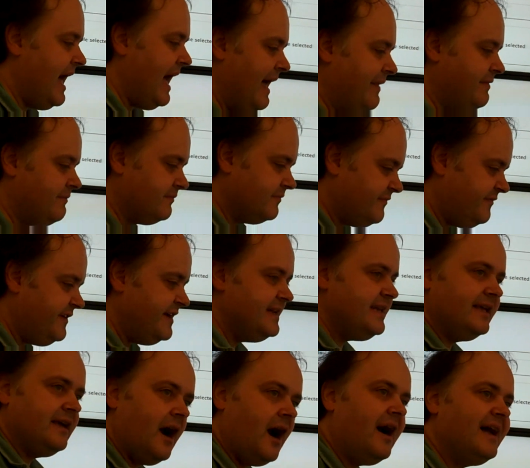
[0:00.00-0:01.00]
and
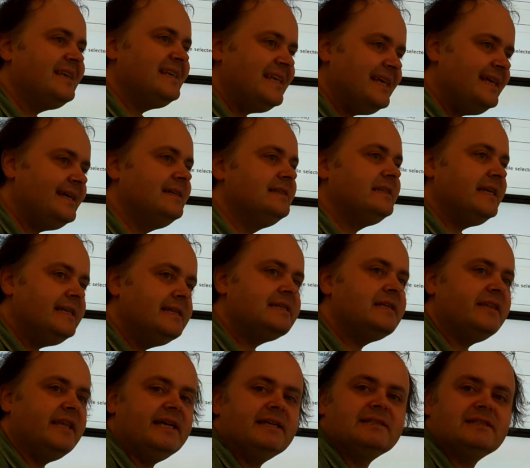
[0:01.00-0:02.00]
feeding ideas
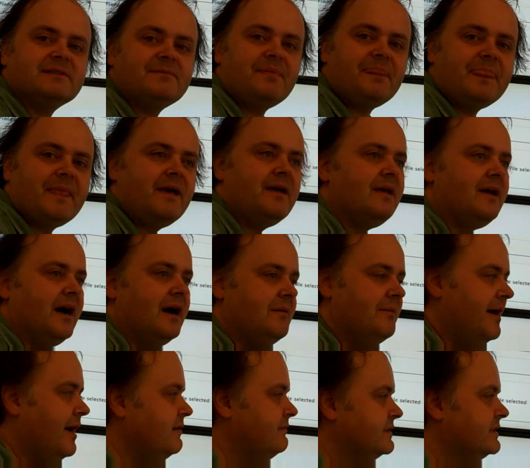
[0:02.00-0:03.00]
into this
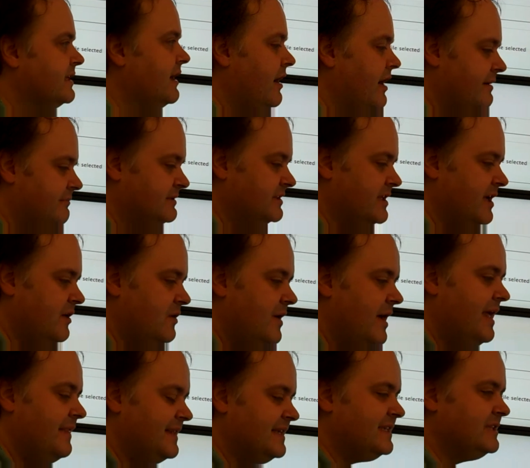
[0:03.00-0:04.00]
over time. So
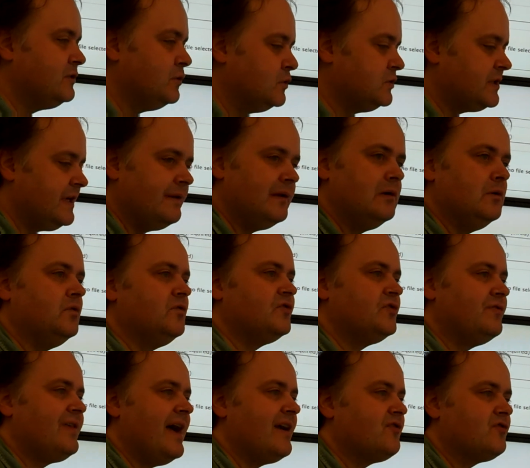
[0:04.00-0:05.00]
this is also the launch
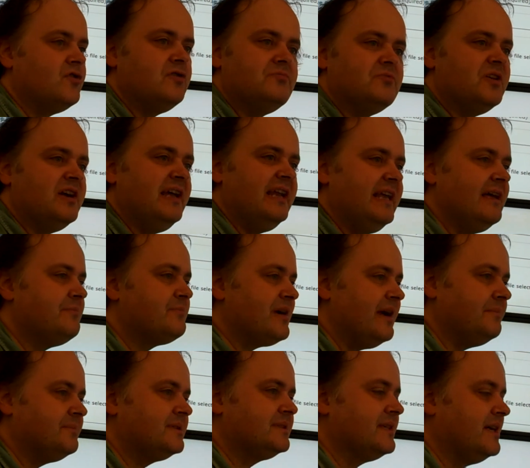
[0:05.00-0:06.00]
of that group really, and
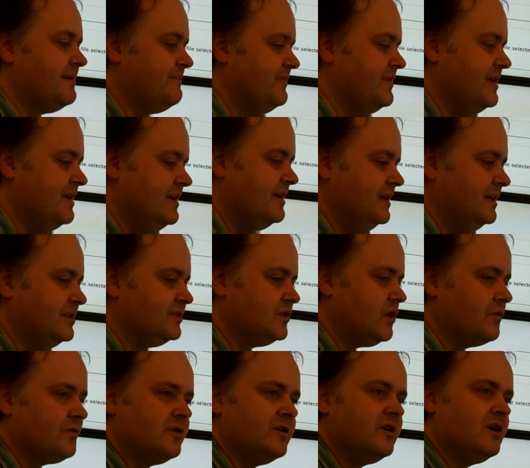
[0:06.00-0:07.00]
perhaps
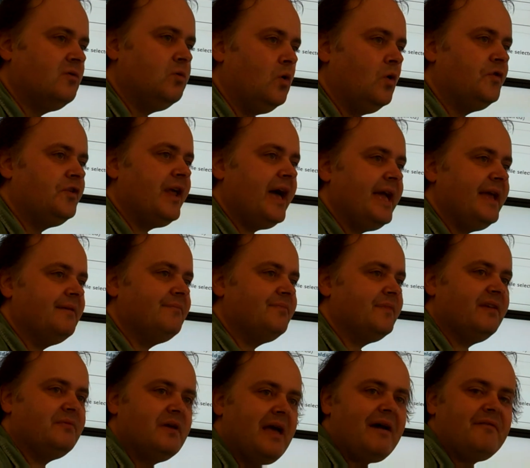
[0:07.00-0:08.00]
Don can coordinate
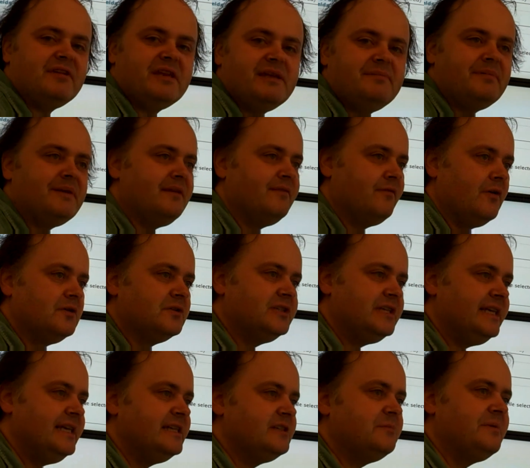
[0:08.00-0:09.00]
if you have any
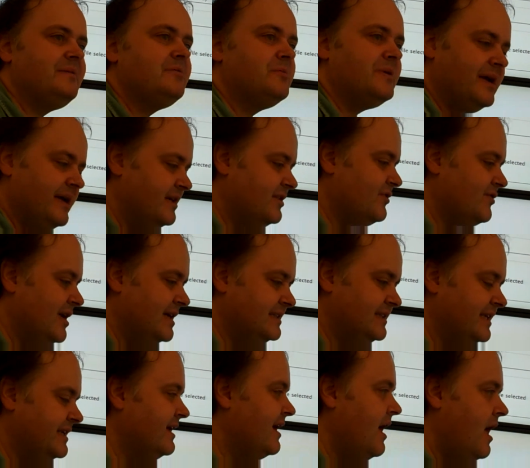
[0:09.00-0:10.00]
volunteers or people being
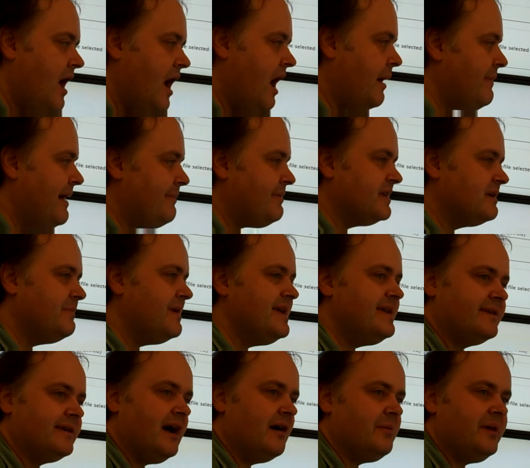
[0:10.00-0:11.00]
interested. I'm happy to meet
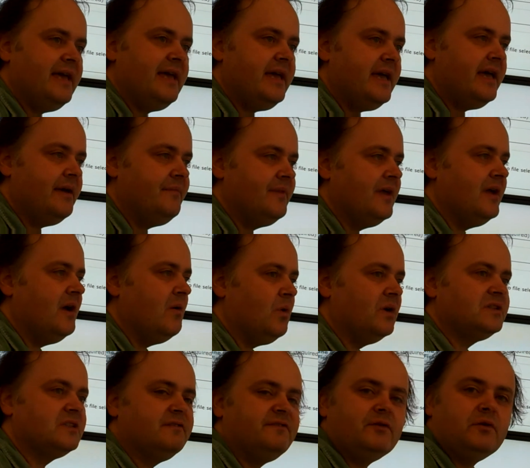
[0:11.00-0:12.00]
up here
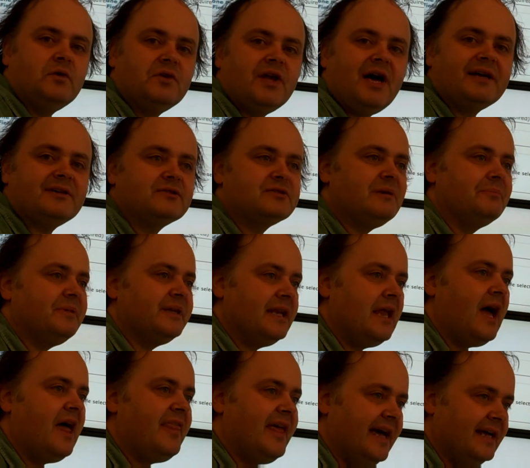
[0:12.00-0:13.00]
once a fortnight or something
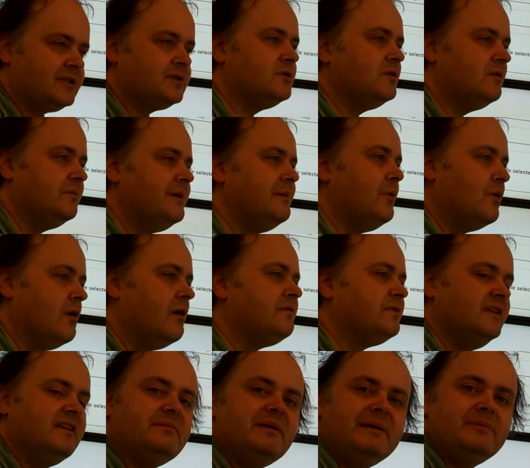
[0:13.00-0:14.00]
like that, or more
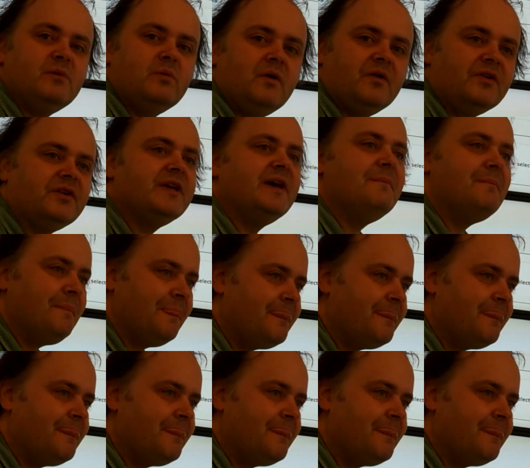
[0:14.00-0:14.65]
often if people want to.